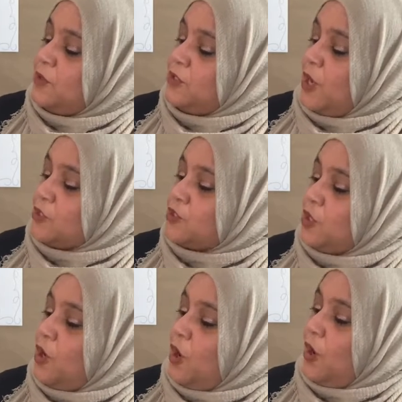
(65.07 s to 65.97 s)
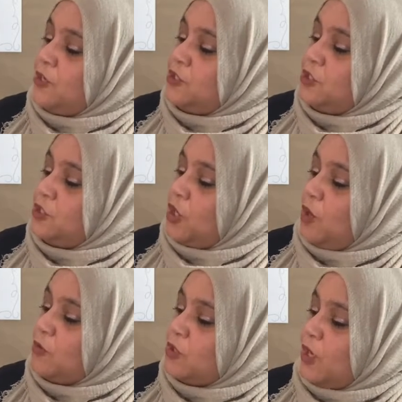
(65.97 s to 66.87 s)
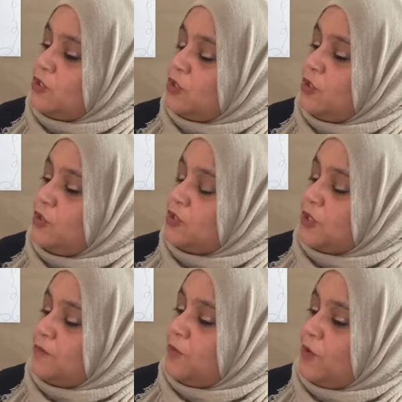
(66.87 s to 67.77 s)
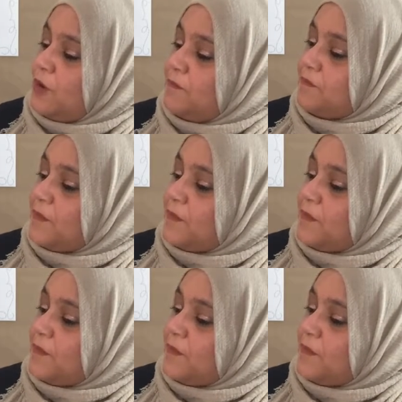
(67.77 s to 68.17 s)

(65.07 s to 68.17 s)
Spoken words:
Yes. Indeed, I would like to learn some more.